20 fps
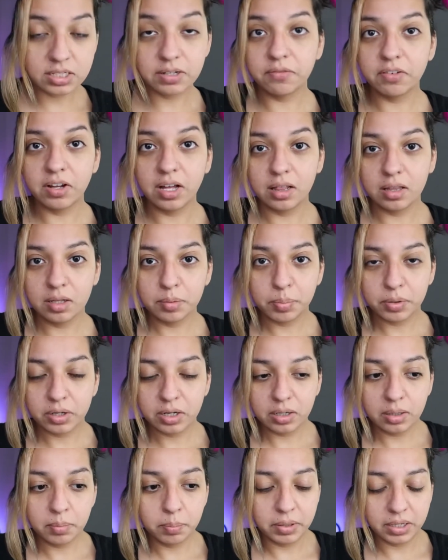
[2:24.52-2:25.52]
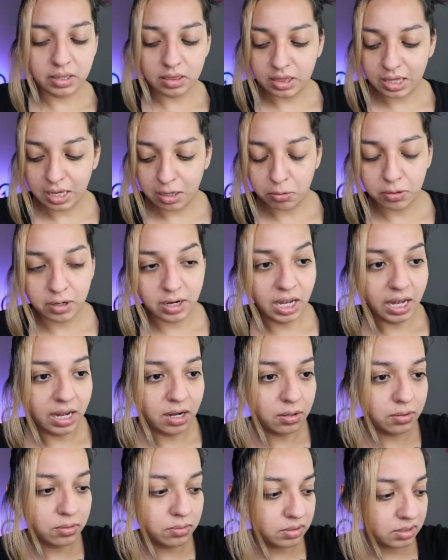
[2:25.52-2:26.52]
developer, but they were
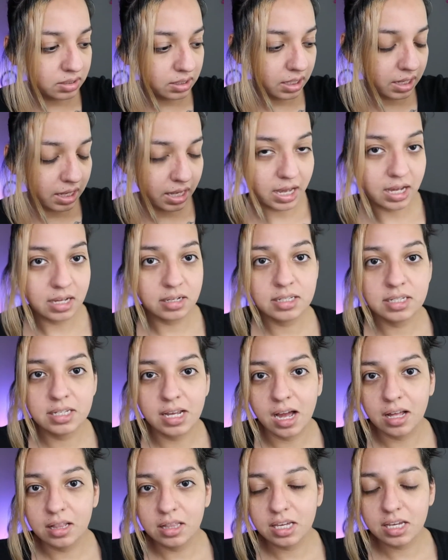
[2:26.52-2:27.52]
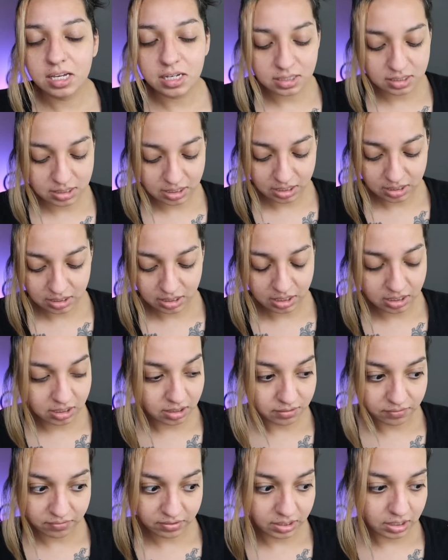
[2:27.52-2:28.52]
out at Sally's and I
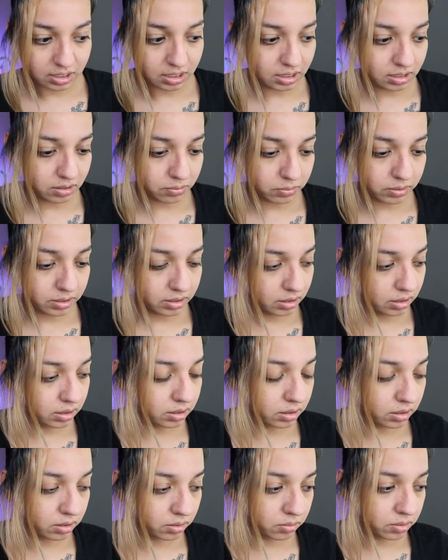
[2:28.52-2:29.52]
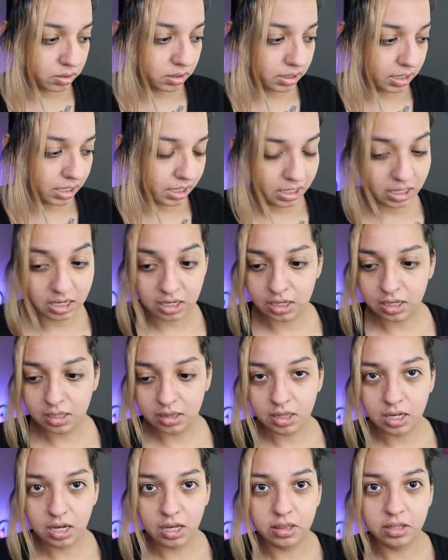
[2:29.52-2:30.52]
couldn't find it anywhere locally at any
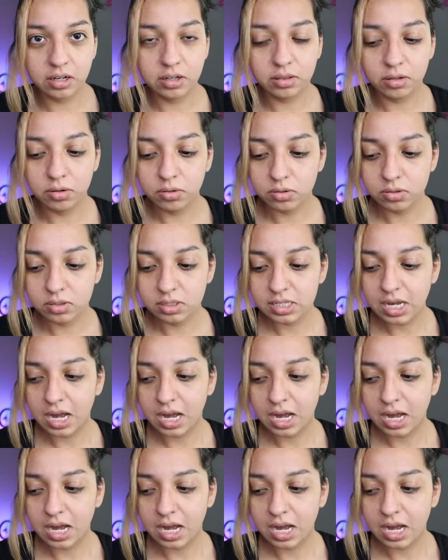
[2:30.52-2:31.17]
of the other local